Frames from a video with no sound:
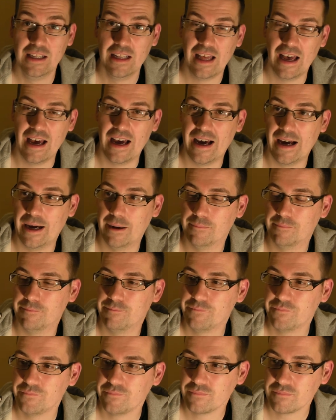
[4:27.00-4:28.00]

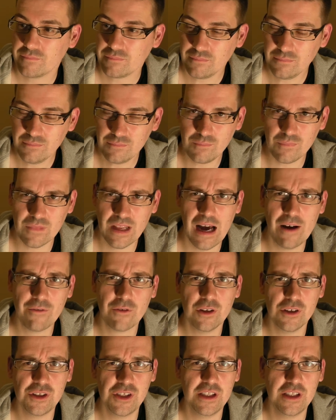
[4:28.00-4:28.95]
I've got the